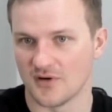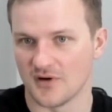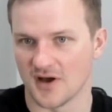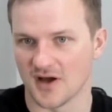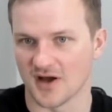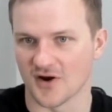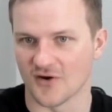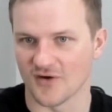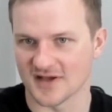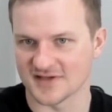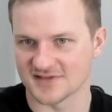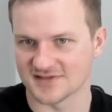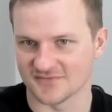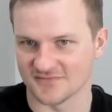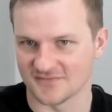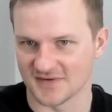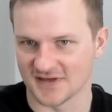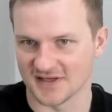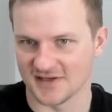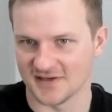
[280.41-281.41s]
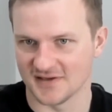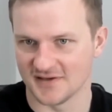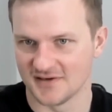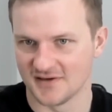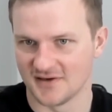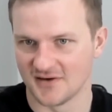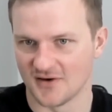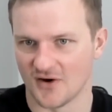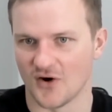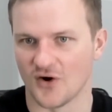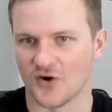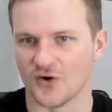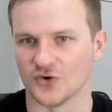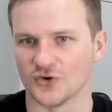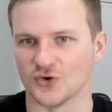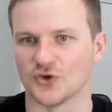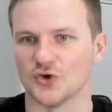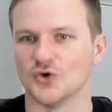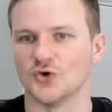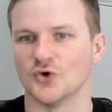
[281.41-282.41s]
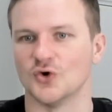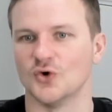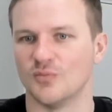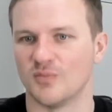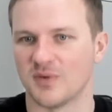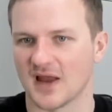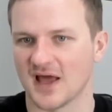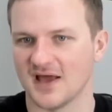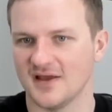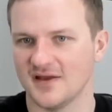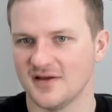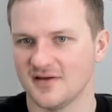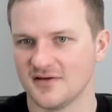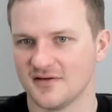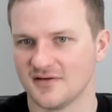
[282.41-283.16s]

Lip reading: aggressively on Google Play,